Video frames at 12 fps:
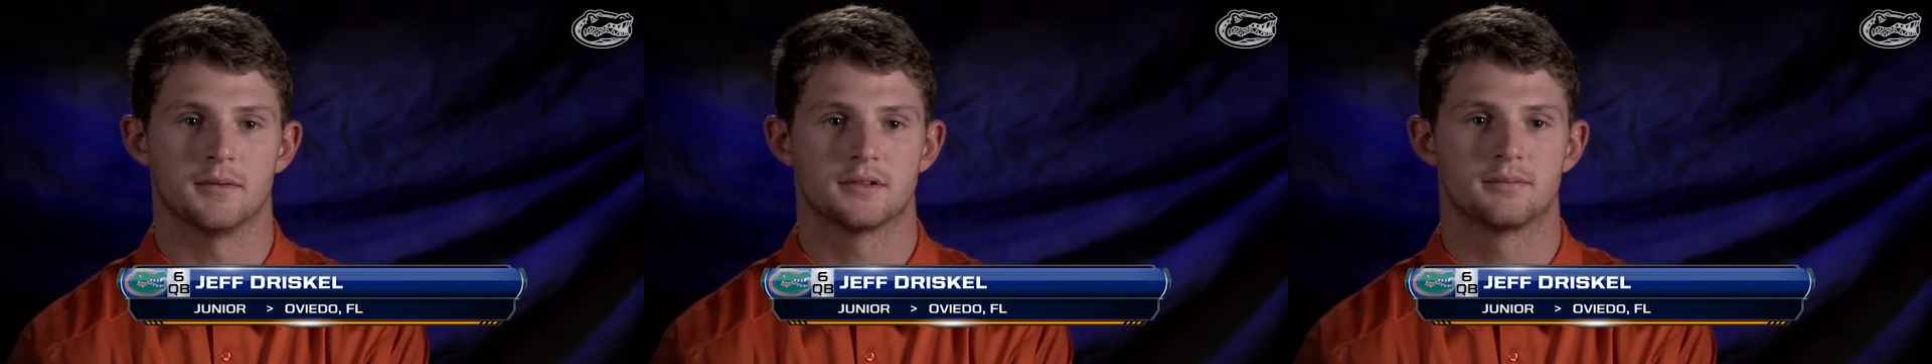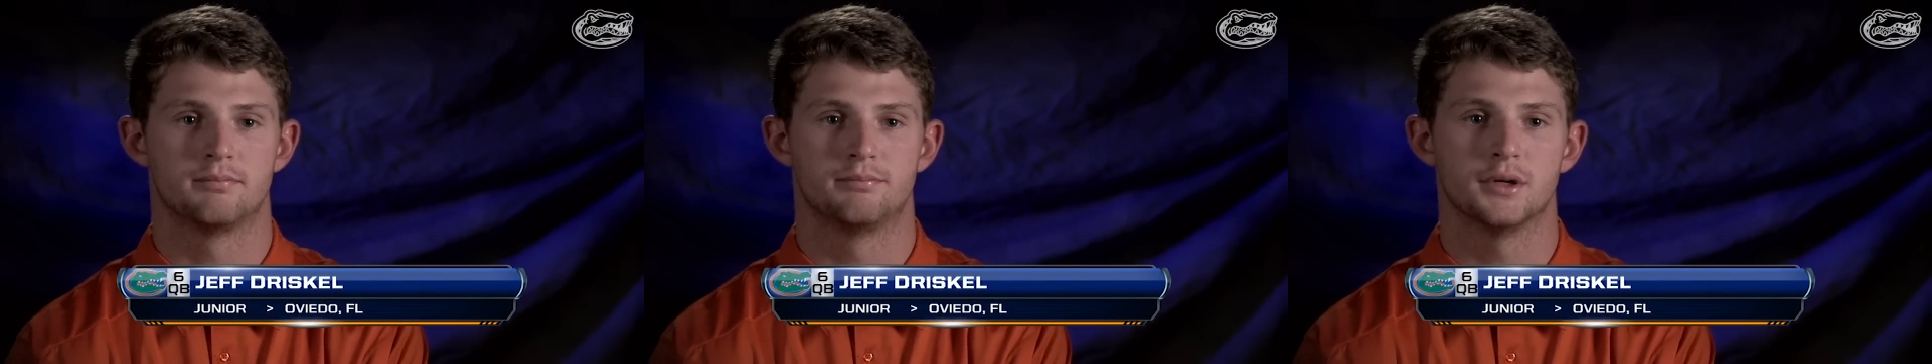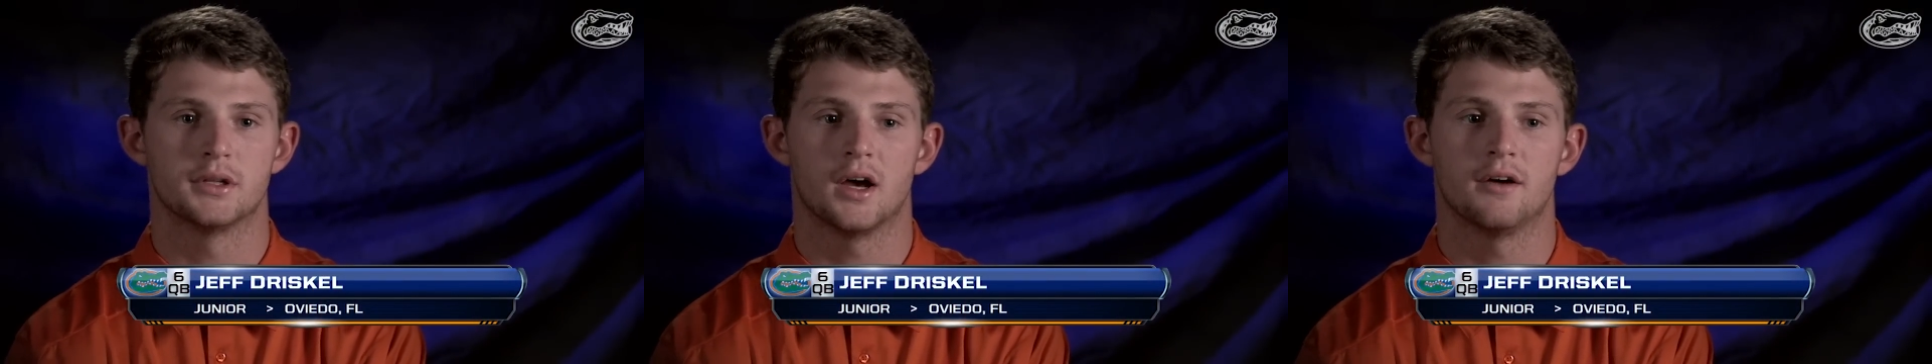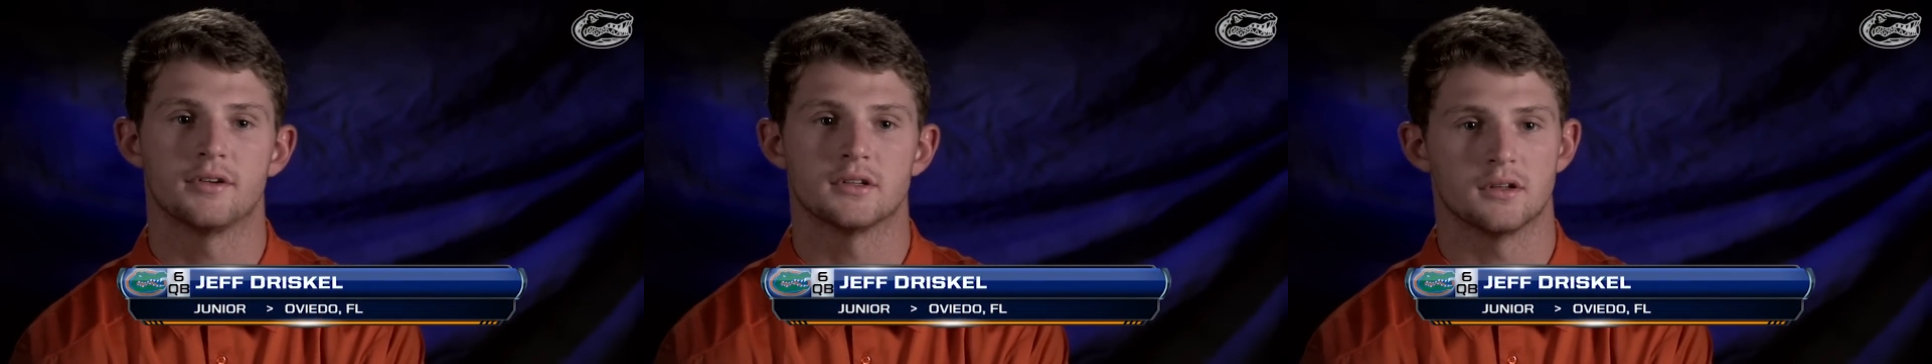it's put the
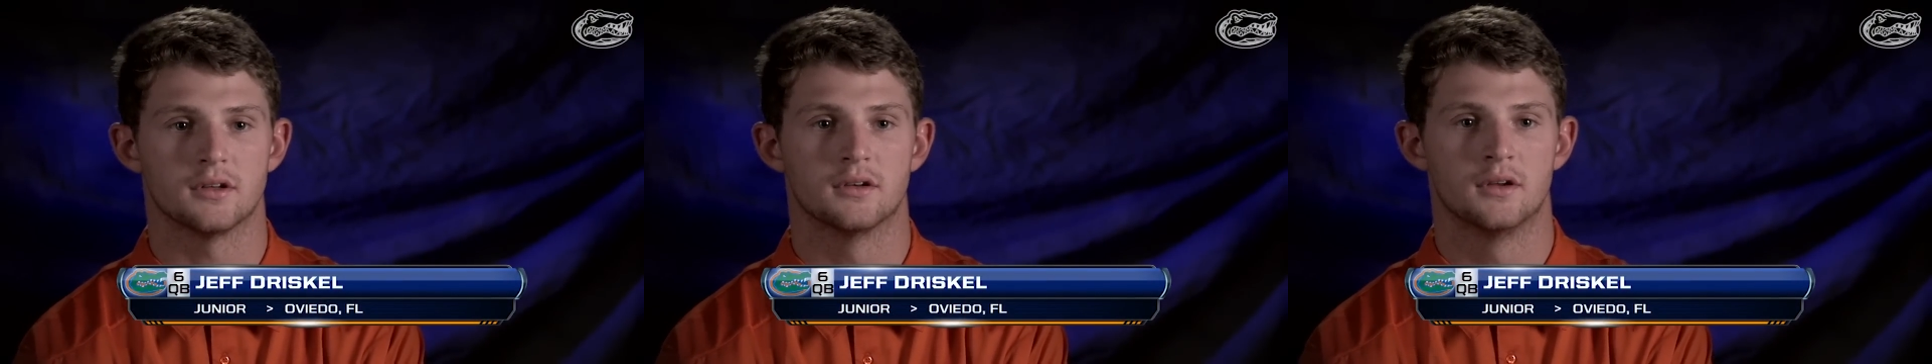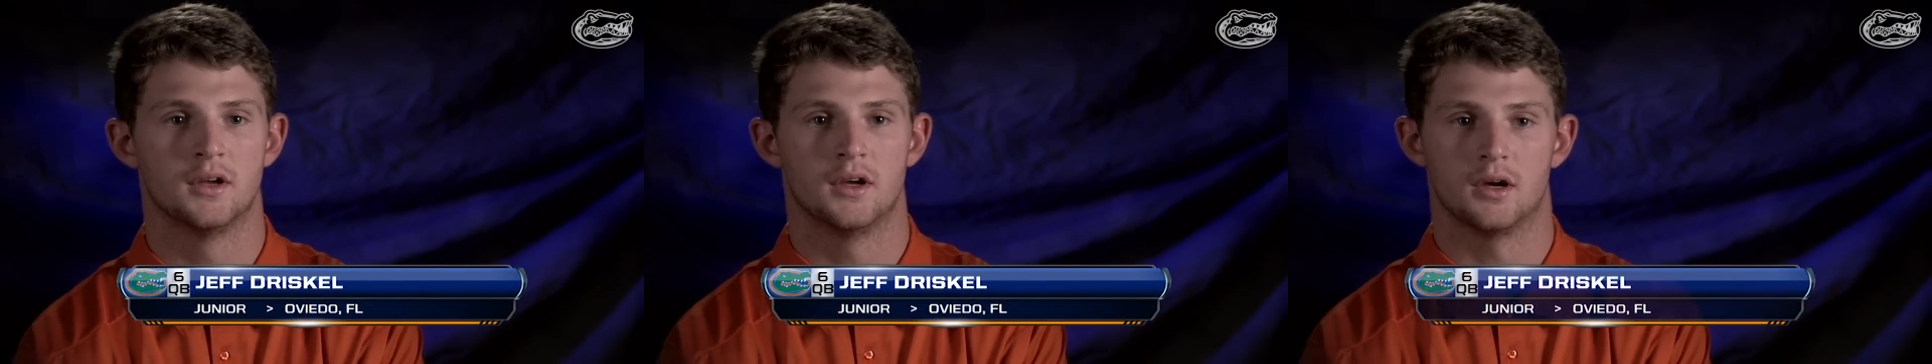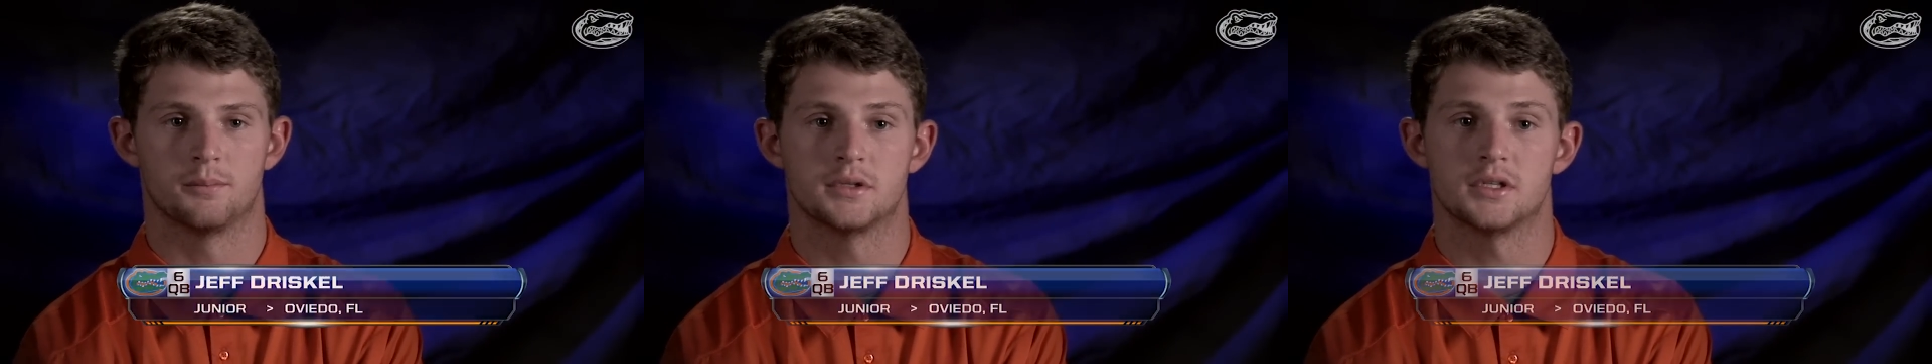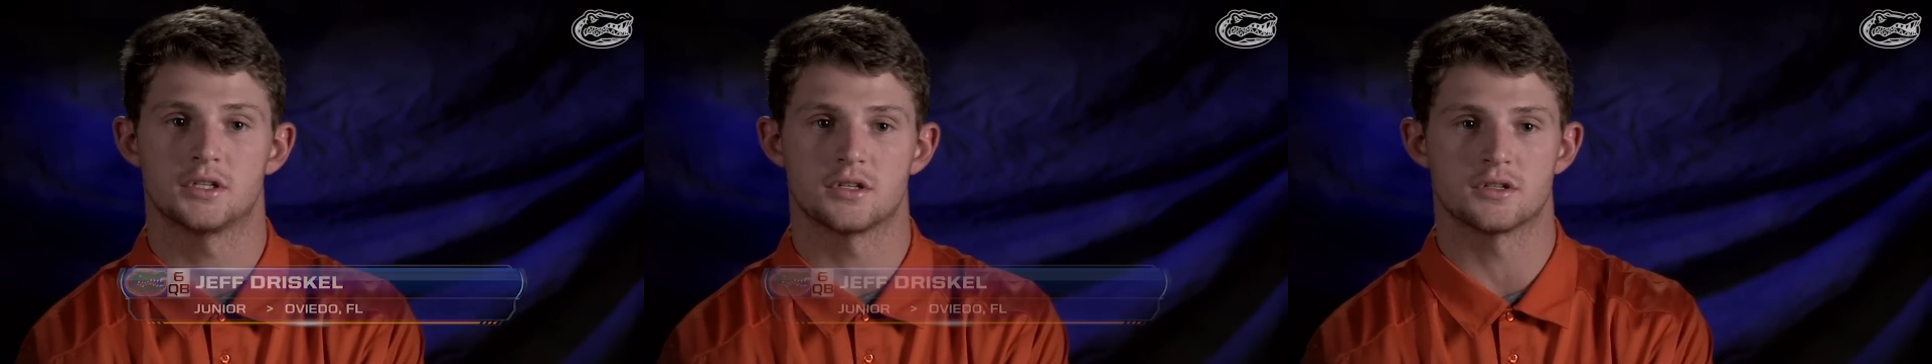offense in
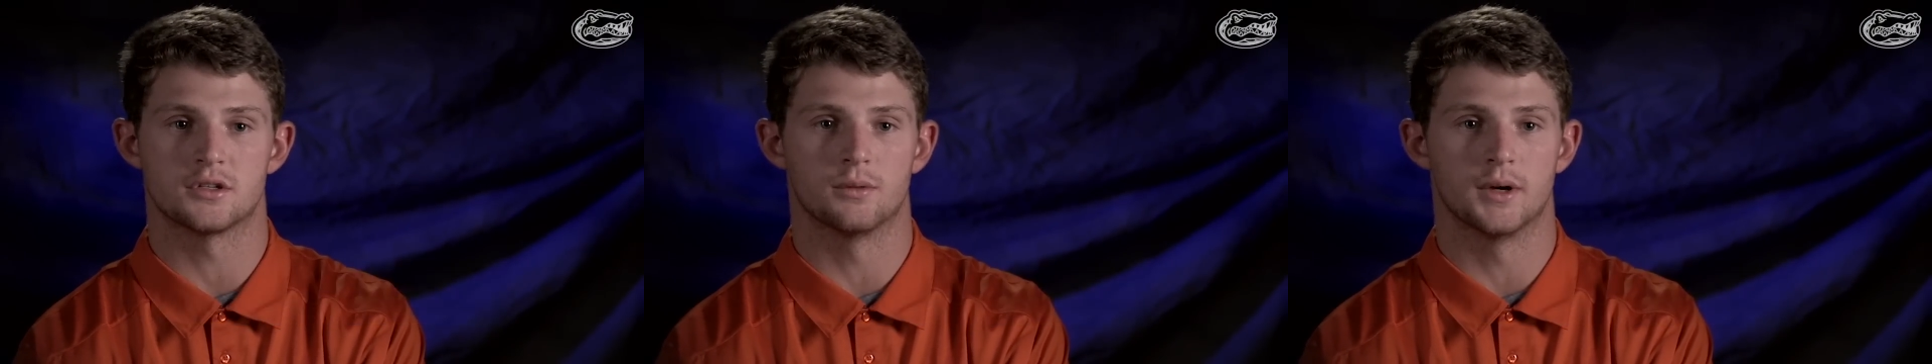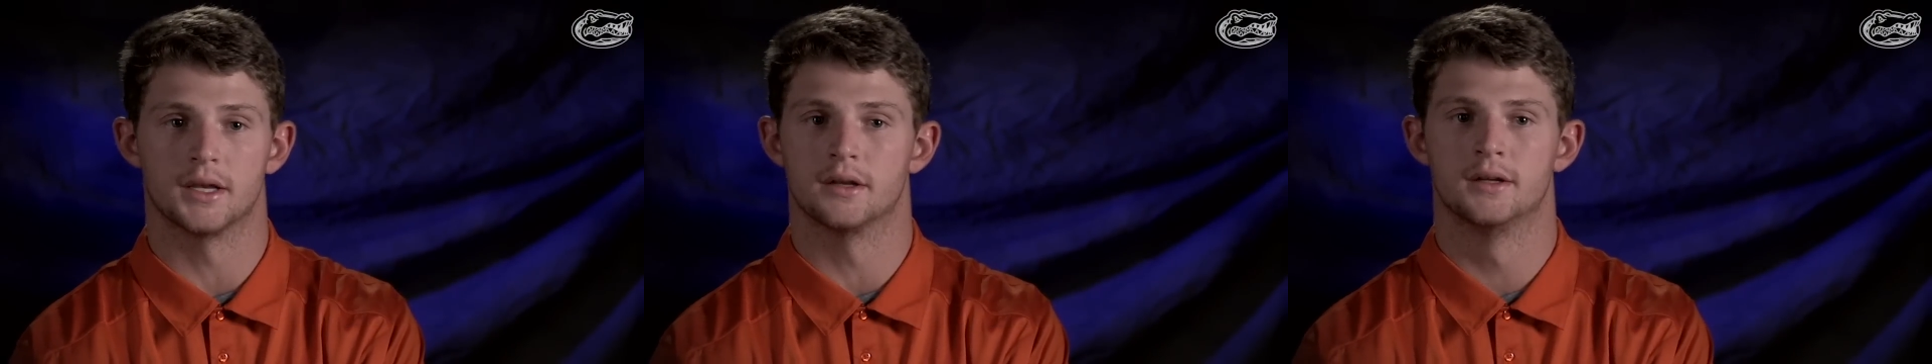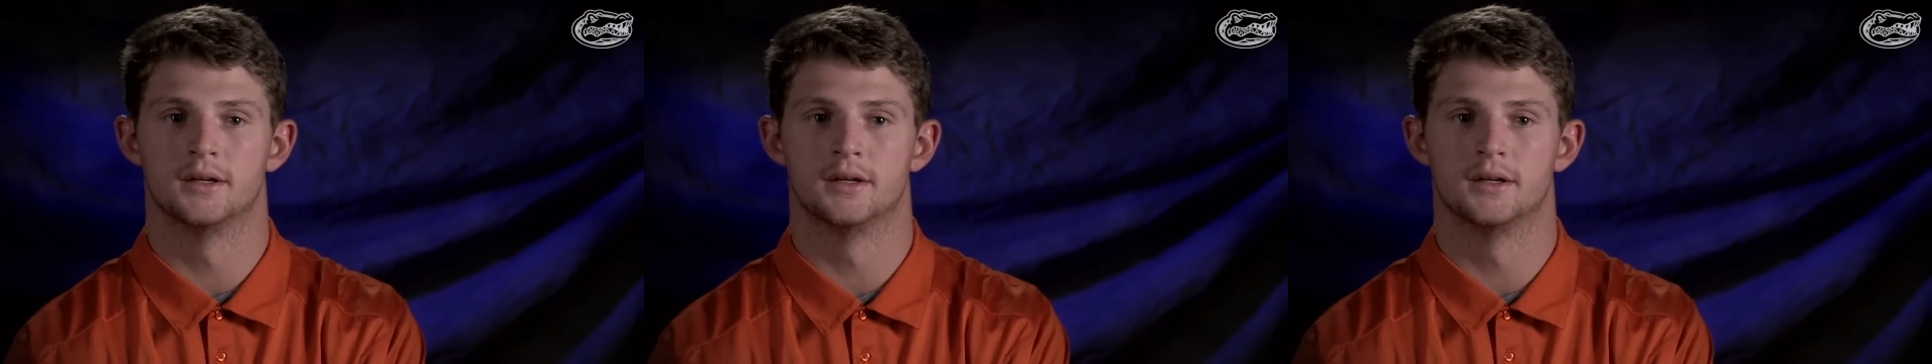positions to win.